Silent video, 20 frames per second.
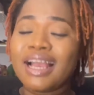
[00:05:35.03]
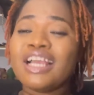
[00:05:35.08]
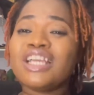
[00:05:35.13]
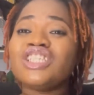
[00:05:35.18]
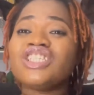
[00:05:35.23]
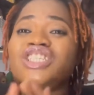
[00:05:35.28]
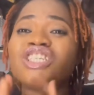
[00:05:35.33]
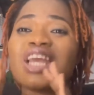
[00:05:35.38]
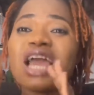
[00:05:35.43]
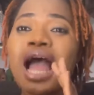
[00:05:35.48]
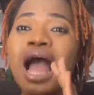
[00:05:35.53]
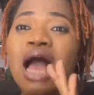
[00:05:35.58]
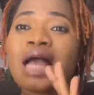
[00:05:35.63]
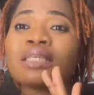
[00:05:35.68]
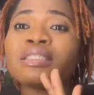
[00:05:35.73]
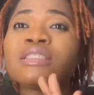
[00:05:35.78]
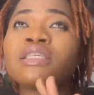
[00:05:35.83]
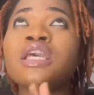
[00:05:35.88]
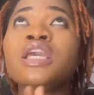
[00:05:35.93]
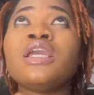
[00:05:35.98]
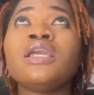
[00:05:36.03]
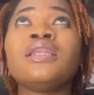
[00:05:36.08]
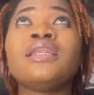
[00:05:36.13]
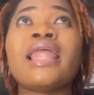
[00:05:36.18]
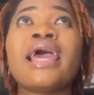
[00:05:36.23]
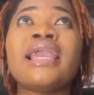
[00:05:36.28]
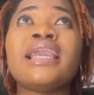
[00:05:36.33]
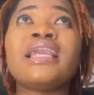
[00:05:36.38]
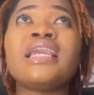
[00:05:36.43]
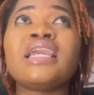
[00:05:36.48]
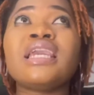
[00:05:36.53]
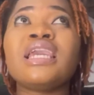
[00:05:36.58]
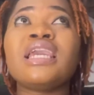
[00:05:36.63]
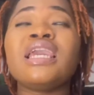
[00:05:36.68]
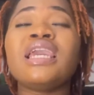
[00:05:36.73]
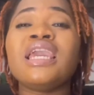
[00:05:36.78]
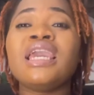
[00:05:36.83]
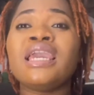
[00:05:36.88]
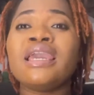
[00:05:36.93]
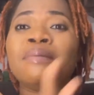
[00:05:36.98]
She has
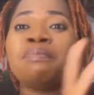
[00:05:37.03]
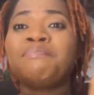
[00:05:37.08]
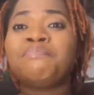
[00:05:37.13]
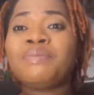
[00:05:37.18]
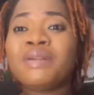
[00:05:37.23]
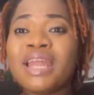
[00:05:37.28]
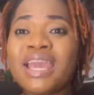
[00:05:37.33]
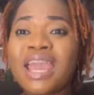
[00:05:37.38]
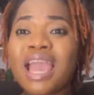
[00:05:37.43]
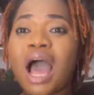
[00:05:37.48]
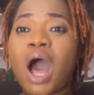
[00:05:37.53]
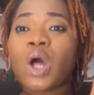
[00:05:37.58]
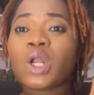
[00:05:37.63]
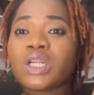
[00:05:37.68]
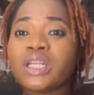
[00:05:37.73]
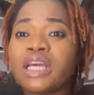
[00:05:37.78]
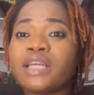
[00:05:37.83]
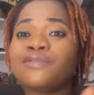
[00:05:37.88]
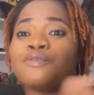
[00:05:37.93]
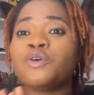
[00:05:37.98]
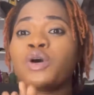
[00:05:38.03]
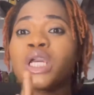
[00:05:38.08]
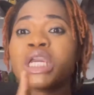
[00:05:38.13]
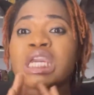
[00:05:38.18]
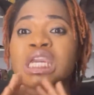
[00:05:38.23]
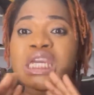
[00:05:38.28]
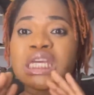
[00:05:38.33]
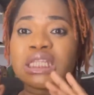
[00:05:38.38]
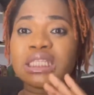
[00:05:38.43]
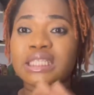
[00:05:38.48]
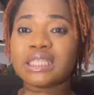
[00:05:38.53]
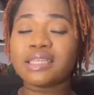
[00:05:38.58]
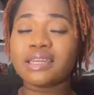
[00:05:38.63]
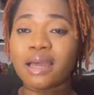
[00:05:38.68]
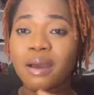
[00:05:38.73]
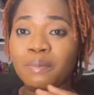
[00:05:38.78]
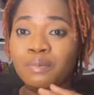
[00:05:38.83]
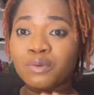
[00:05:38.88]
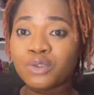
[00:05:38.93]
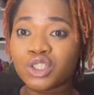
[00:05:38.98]
a play outlet for kids in
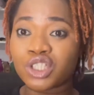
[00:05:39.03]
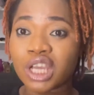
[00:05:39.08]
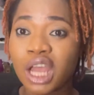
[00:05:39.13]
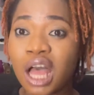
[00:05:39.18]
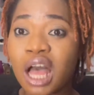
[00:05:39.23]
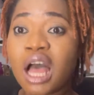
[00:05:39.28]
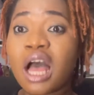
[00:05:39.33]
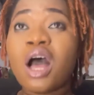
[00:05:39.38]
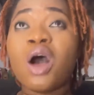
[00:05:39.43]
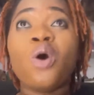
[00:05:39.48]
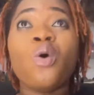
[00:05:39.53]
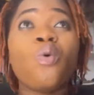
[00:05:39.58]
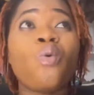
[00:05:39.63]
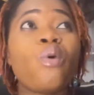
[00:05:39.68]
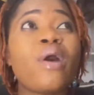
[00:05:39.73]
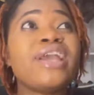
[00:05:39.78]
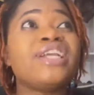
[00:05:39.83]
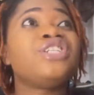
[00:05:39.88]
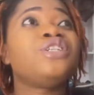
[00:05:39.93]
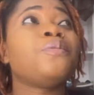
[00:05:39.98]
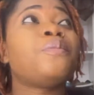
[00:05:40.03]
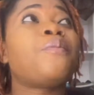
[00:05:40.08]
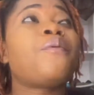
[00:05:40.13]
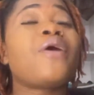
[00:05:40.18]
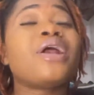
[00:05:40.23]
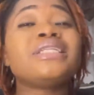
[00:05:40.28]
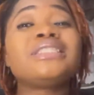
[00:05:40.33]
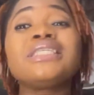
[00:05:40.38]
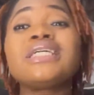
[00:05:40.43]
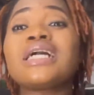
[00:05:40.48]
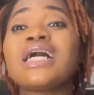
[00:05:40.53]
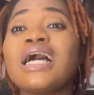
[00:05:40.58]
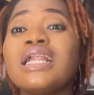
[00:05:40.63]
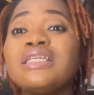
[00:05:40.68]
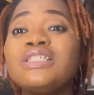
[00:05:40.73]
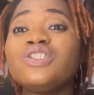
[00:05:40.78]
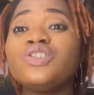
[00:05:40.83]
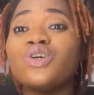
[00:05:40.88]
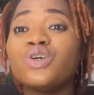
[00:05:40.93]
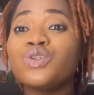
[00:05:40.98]
Abuja where she
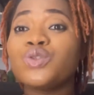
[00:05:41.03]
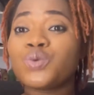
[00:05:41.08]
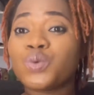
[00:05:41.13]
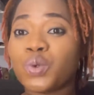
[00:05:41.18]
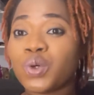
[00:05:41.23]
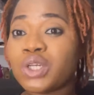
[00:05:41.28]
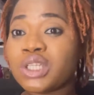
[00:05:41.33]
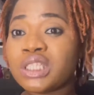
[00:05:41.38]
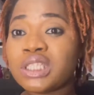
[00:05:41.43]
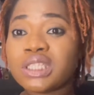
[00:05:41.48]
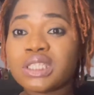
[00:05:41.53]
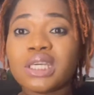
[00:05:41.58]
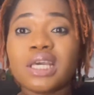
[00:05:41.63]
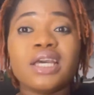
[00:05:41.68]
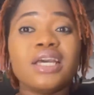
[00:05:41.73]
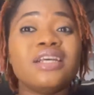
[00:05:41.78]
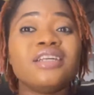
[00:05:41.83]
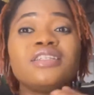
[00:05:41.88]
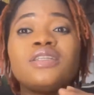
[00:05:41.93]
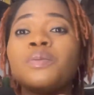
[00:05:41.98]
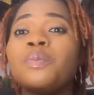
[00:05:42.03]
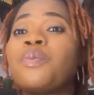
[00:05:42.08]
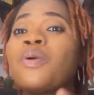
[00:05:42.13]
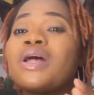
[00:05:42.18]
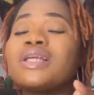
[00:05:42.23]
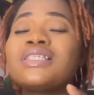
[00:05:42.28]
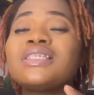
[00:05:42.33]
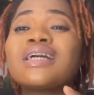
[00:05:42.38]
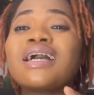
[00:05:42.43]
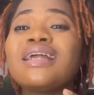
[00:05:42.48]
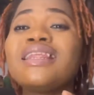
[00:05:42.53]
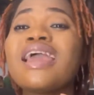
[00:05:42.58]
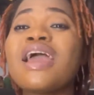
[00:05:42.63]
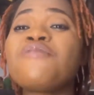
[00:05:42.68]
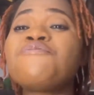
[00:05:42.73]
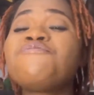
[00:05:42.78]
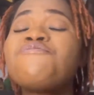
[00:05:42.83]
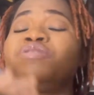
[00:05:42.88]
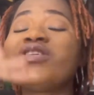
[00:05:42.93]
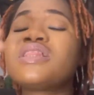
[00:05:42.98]
practically does what? She practically
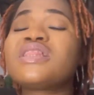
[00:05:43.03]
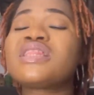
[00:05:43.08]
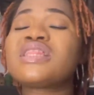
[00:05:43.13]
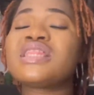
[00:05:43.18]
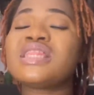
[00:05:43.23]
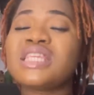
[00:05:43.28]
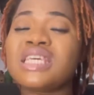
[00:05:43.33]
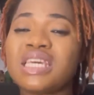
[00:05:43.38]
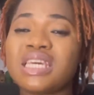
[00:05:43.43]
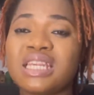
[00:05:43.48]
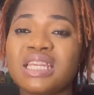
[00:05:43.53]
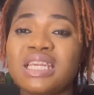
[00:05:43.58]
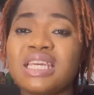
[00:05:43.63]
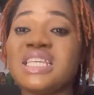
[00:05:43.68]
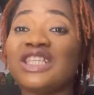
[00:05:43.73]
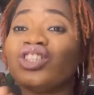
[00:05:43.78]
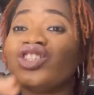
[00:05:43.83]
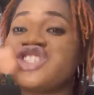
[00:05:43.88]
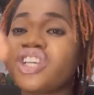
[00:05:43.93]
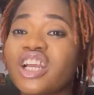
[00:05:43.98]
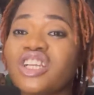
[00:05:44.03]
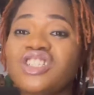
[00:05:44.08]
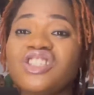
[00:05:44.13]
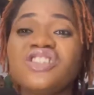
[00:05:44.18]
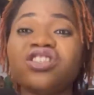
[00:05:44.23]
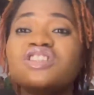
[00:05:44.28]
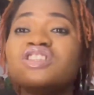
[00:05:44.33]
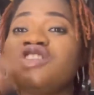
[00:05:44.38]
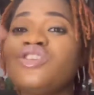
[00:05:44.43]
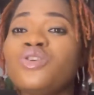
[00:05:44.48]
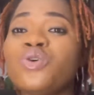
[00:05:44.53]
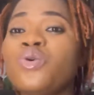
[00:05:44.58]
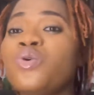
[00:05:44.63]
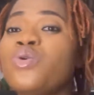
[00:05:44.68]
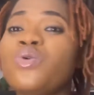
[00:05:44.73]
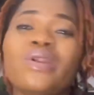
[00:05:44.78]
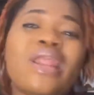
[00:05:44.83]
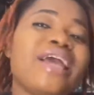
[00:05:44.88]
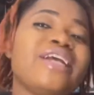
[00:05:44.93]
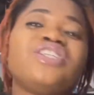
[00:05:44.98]
everything in charge. She's the
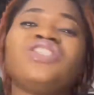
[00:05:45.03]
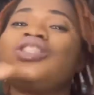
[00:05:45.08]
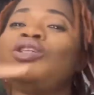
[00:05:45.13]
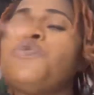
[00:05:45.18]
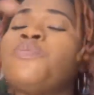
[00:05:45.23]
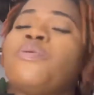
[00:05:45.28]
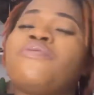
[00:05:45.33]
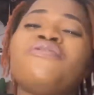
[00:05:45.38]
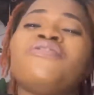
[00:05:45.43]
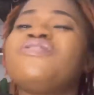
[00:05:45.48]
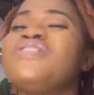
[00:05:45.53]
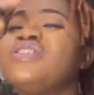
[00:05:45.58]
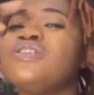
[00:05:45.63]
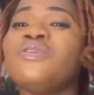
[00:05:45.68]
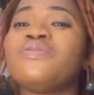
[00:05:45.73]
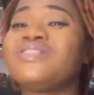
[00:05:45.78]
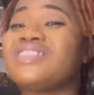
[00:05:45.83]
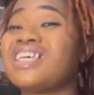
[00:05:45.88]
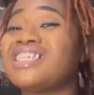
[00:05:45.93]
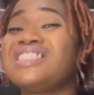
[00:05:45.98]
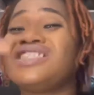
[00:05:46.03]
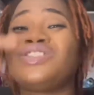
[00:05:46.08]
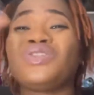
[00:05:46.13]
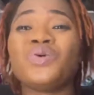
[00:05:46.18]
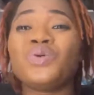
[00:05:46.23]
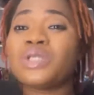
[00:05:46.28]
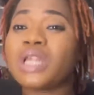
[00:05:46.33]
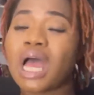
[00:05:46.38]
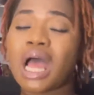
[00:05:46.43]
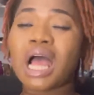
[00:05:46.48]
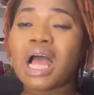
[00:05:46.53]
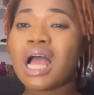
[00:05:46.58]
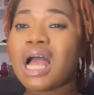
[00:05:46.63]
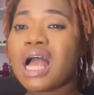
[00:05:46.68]
CEO, like chief professional officer. She's the owner.